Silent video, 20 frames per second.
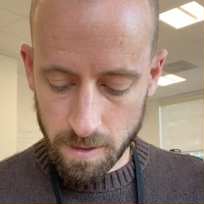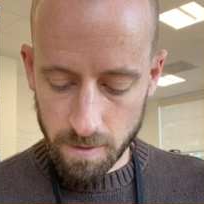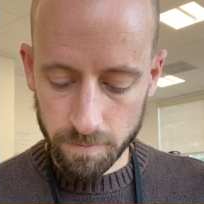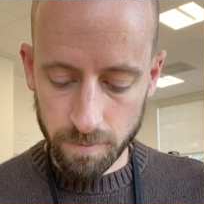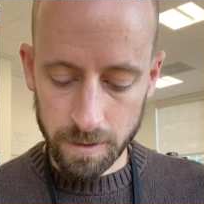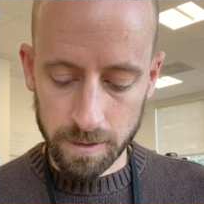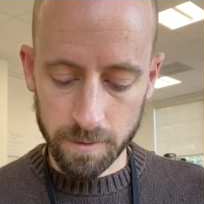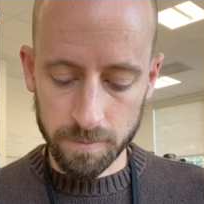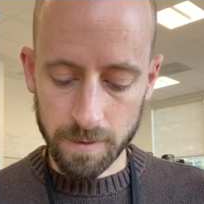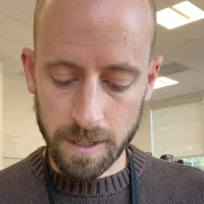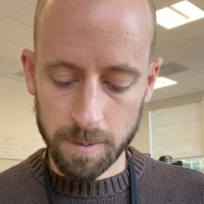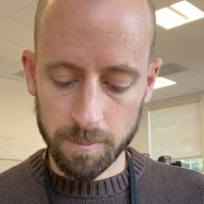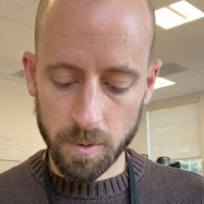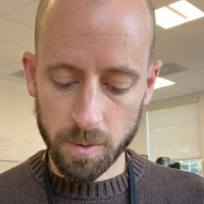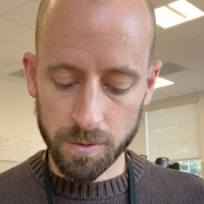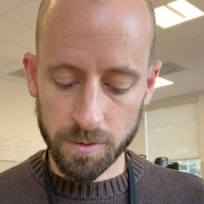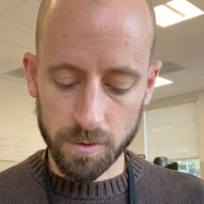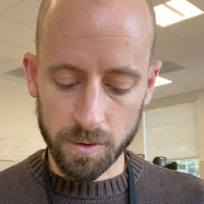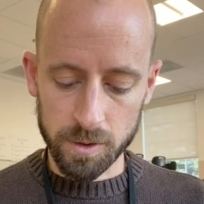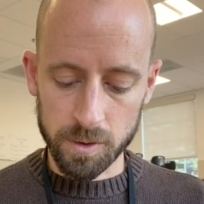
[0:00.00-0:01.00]
If I divide
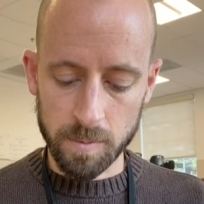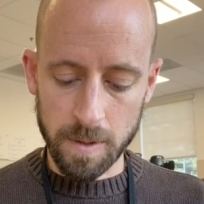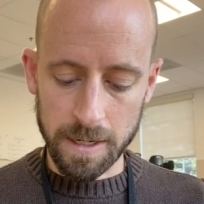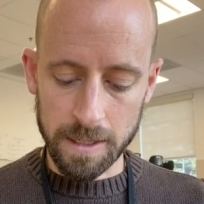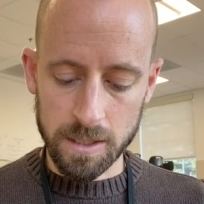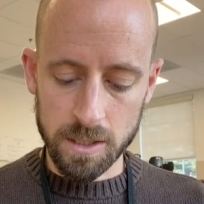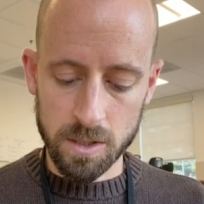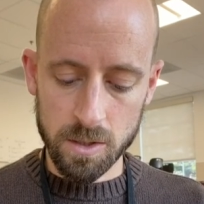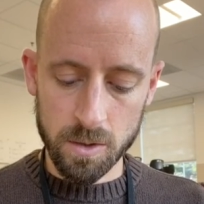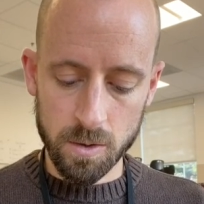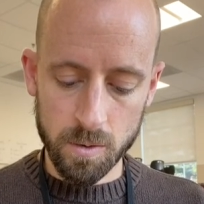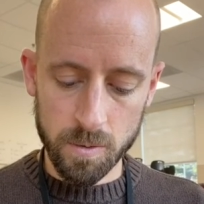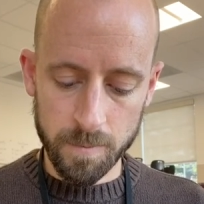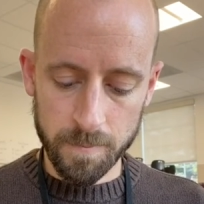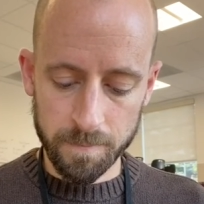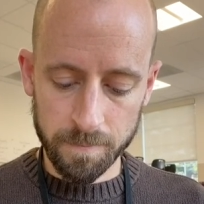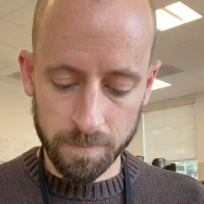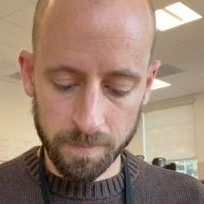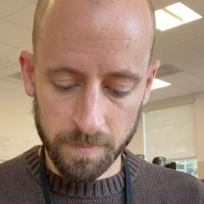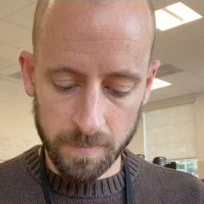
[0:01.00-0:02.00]
both those by 2,
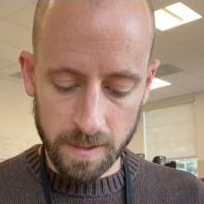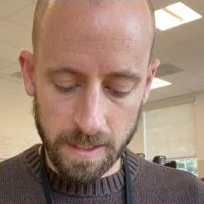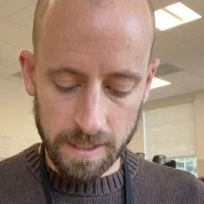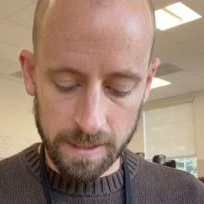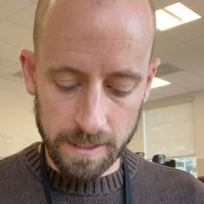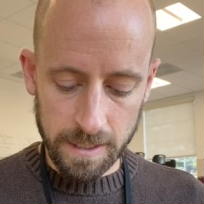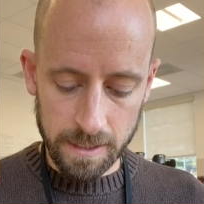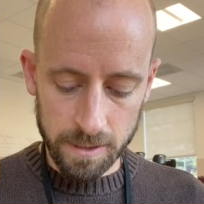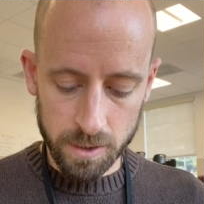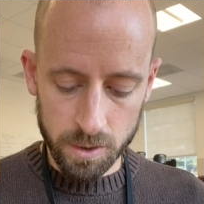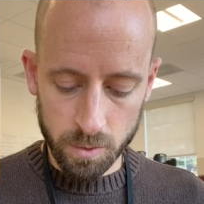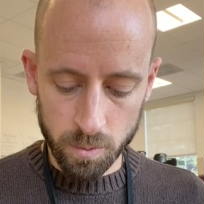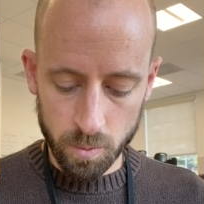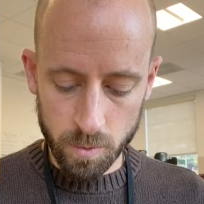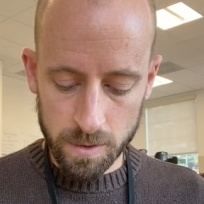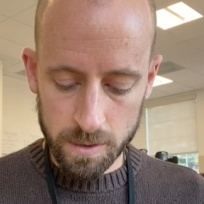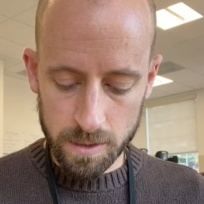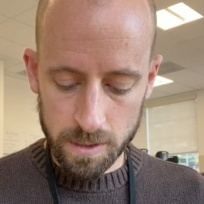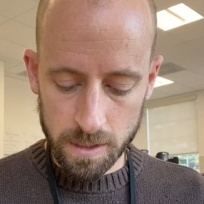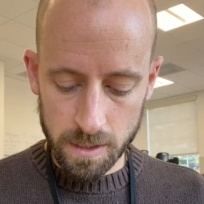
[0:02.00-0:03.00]
I get
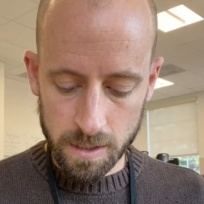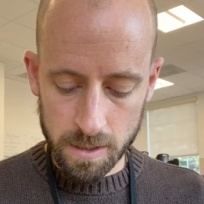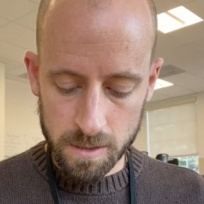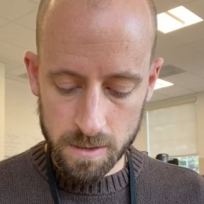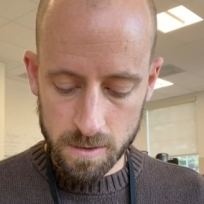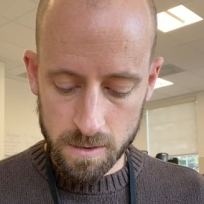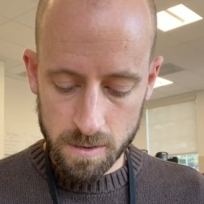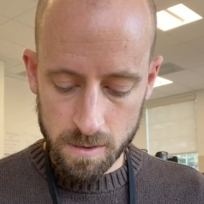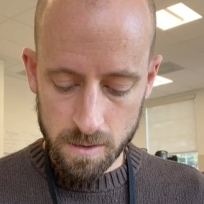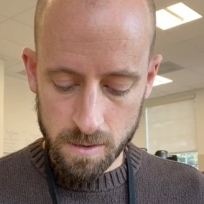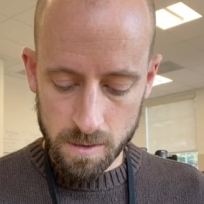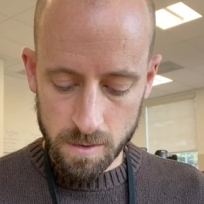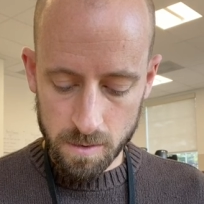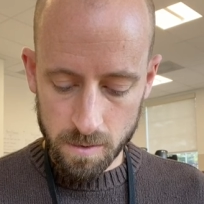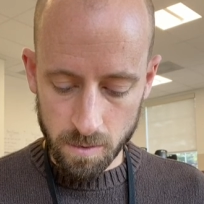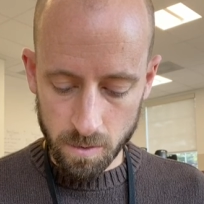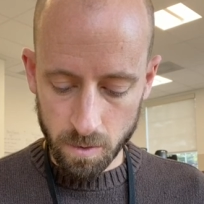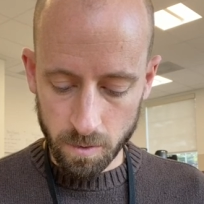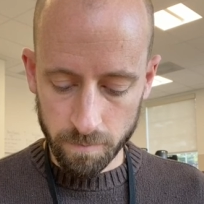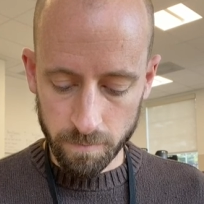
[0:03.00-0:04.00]
20
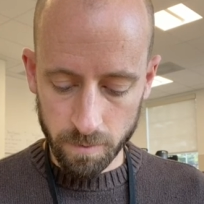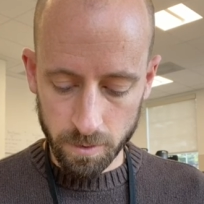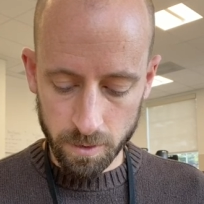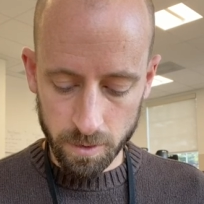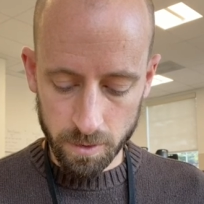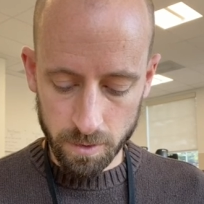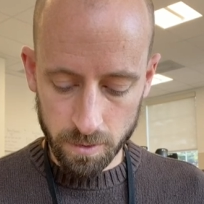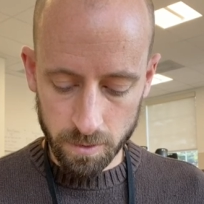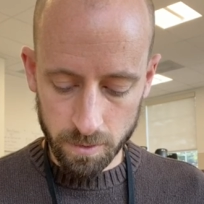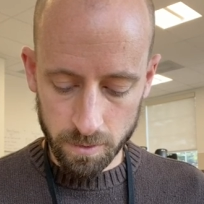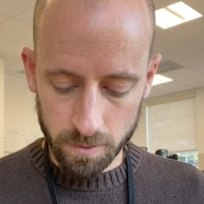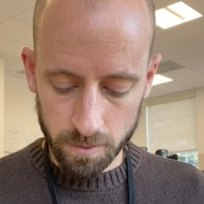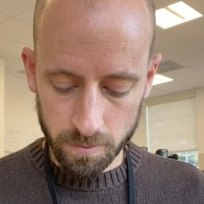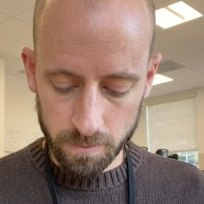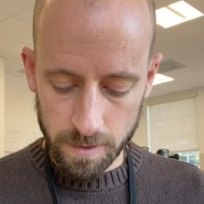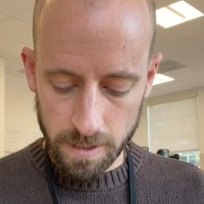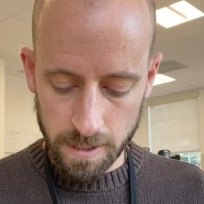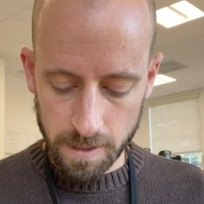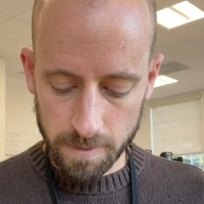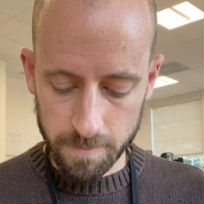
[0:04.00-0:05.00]
over
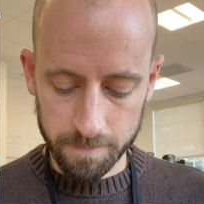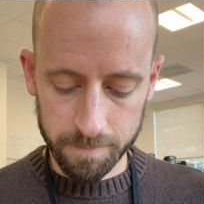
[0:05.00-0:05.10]
3.